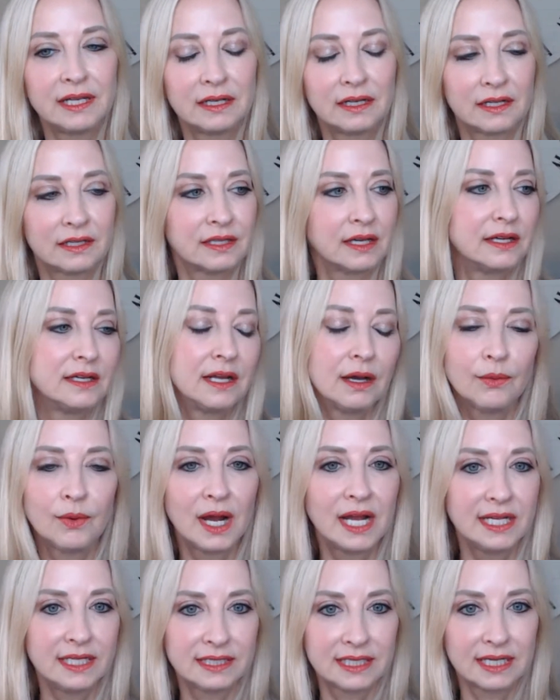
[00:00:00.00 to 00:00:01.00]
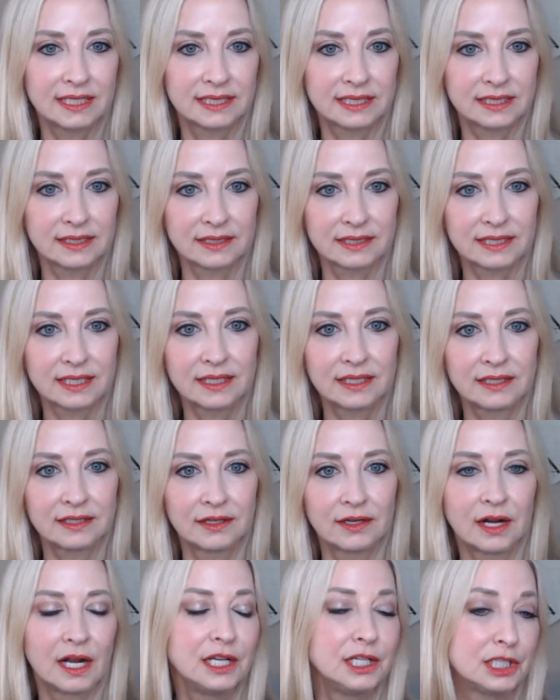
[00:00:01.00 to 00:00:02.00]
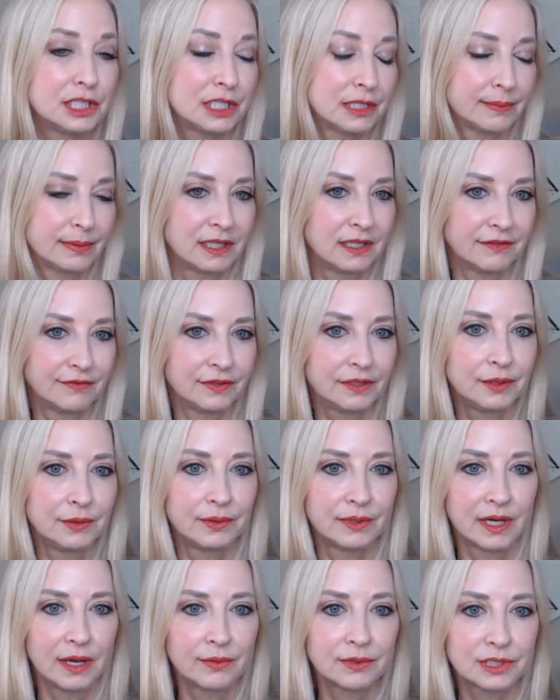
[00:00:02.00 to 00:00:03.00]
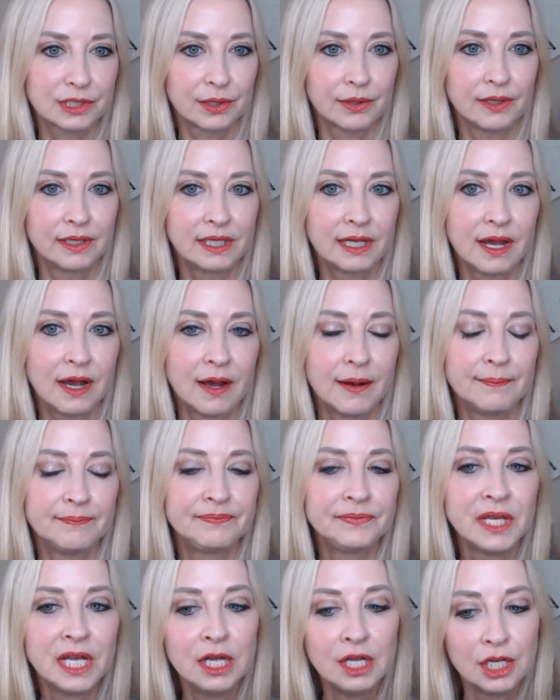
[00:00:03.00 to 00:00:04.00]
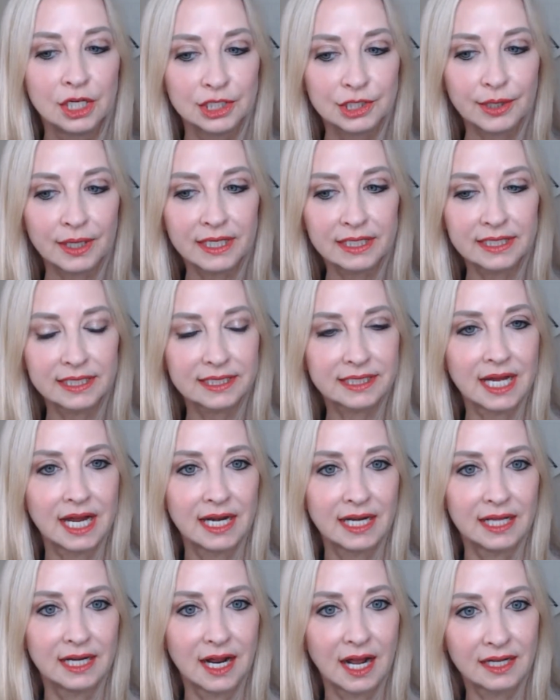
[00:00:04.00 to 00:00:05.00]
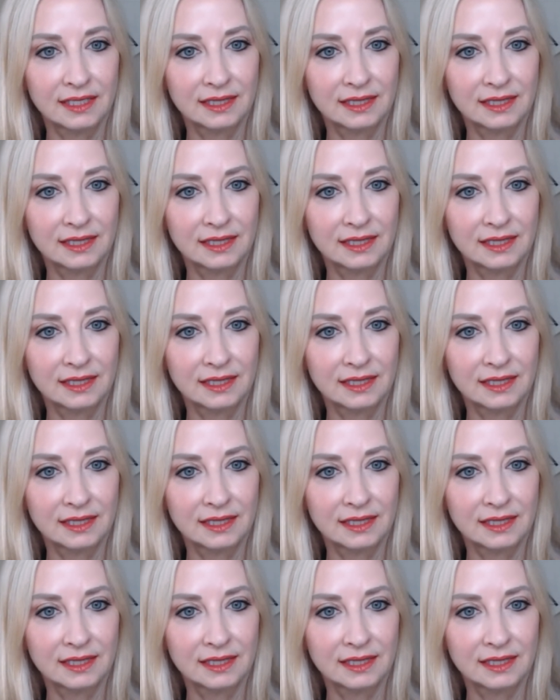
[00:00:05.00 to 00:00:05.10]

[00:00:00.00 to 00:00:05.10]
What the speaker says: And I thought, now, why is that still sitting there? I used to play flute when I was growing up. So I decided I